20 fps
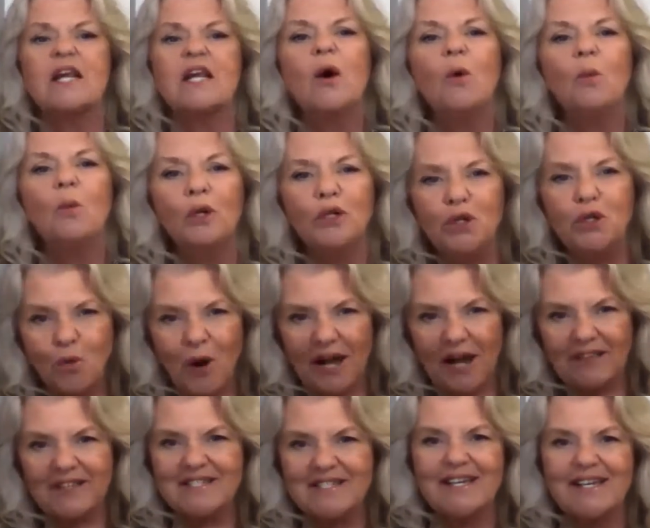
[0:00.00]
I say, will
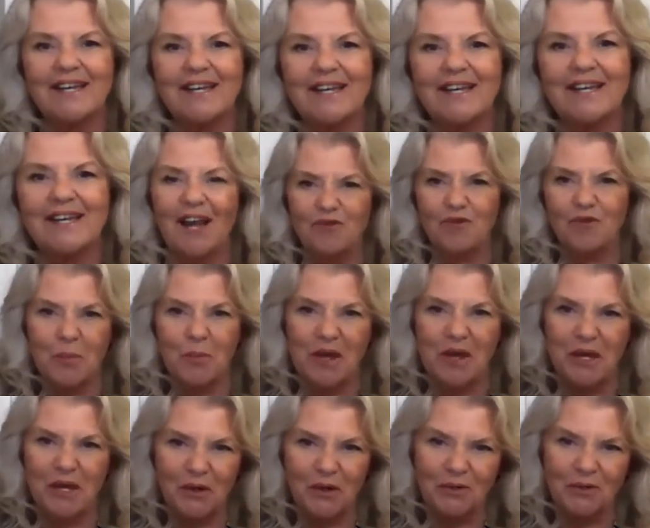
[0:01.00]
you write this headline
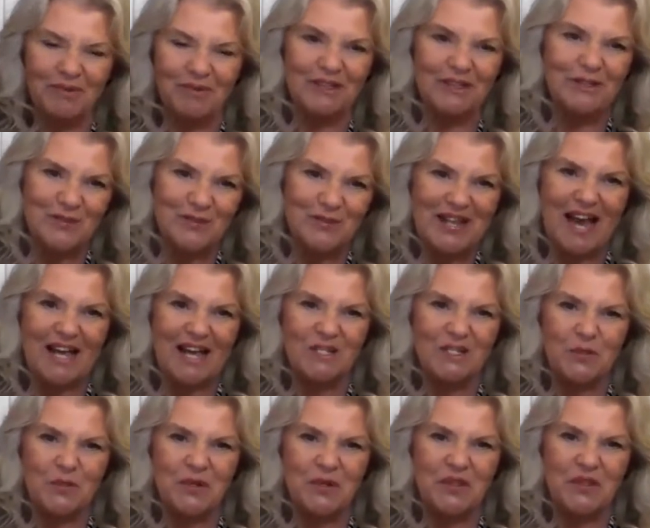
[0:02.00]
for me or
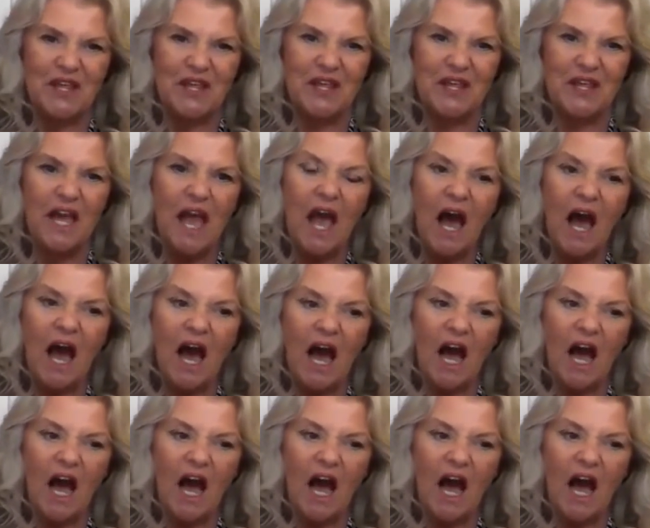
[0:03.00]
that sort of thing?